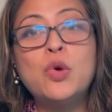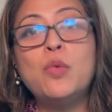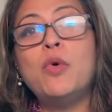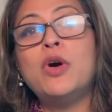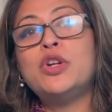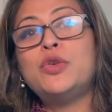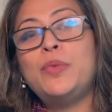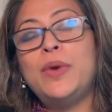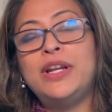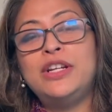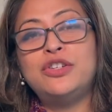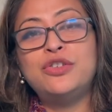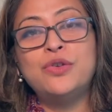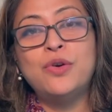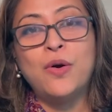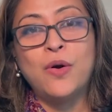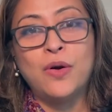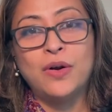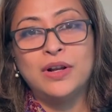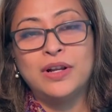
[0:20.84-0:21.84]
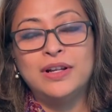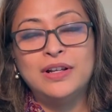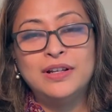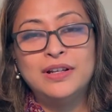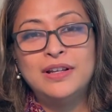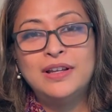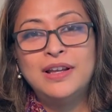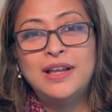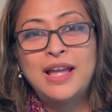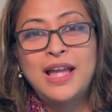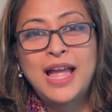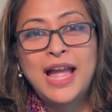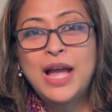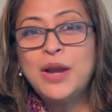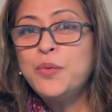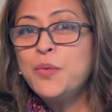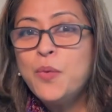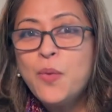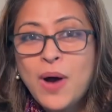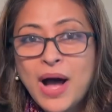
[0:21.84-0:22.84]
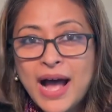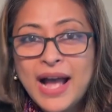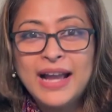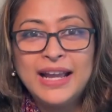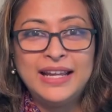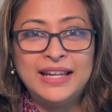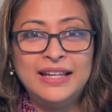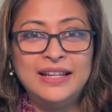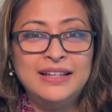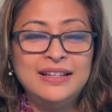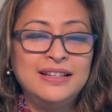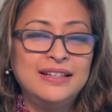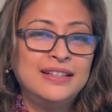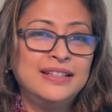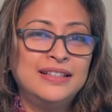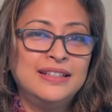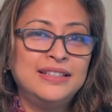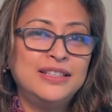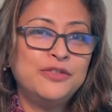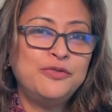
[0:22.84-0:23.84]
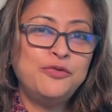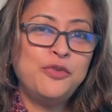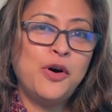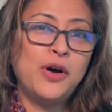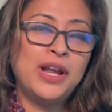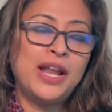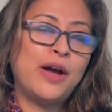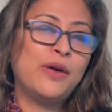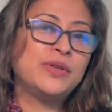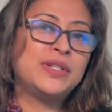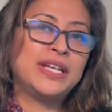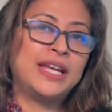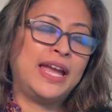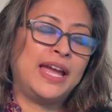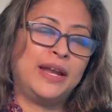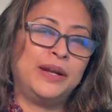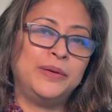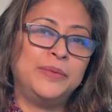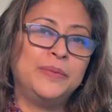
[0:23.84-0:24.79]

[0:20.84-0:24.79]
what went wrong? And why the fallout again?